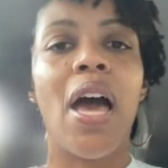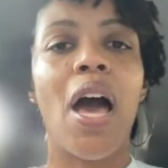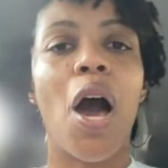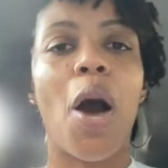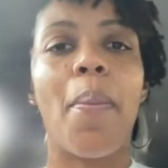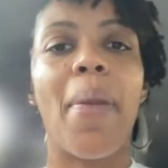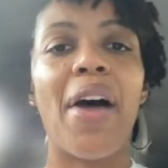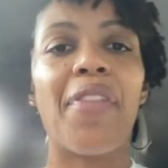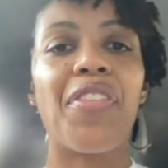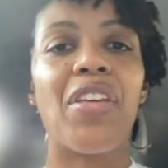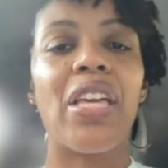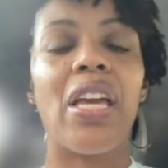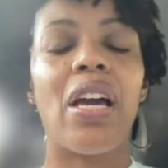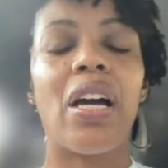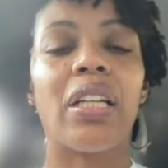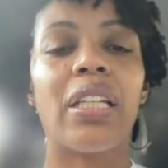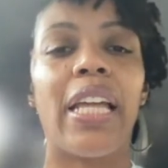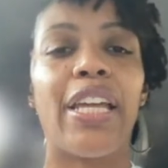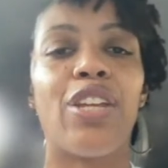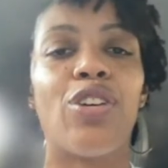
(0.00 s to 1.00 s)
about the young
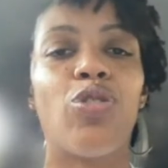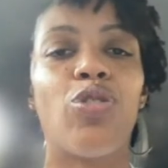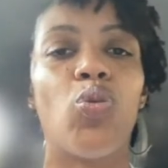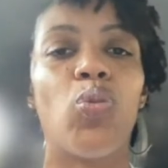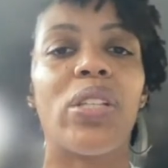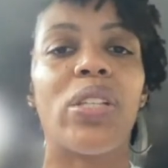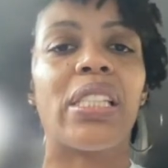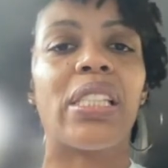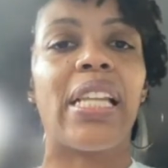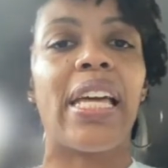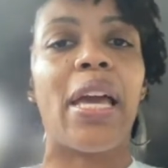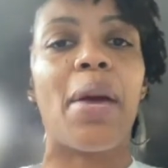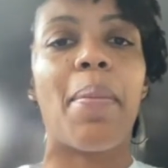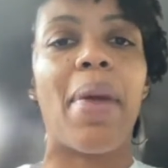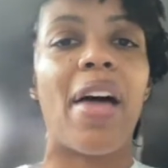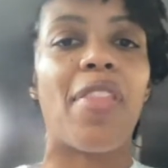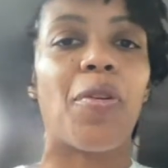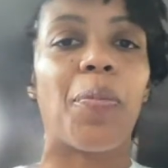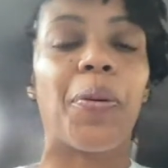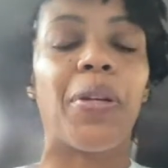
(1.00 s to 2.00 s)
lady who was slammed
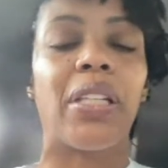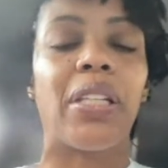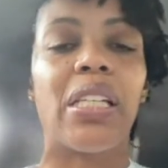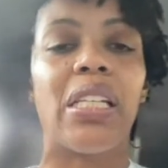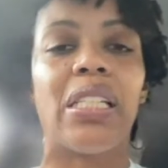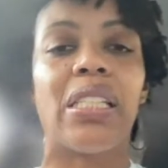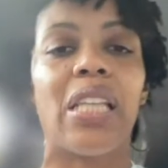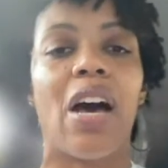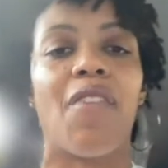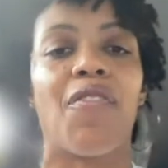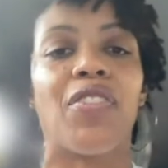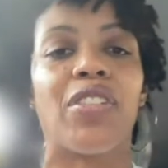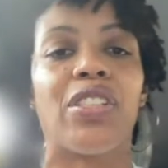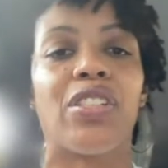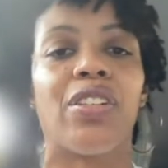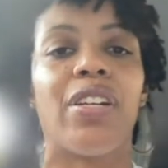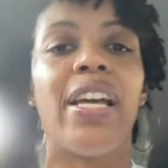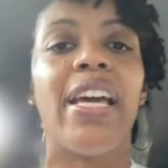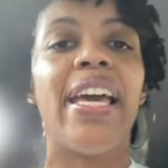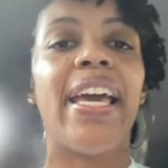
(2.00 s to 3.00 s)
by the police
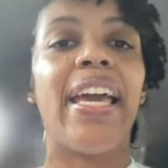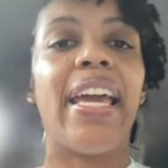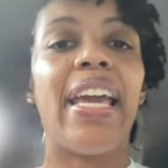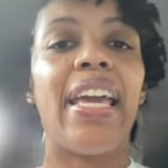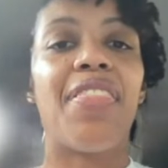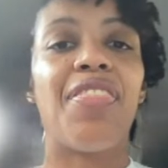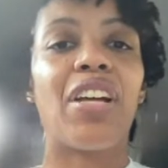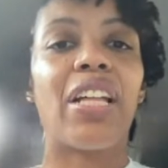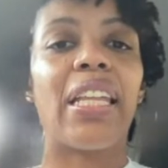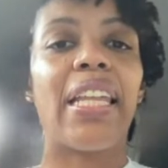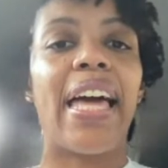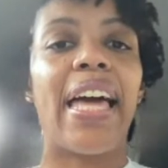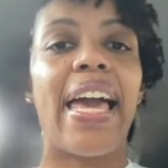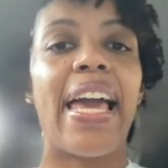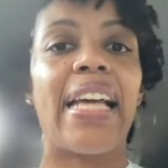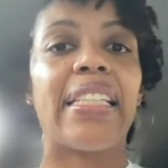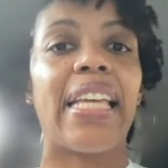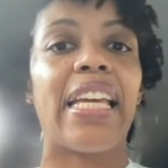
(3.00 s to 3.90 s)
officer in the class.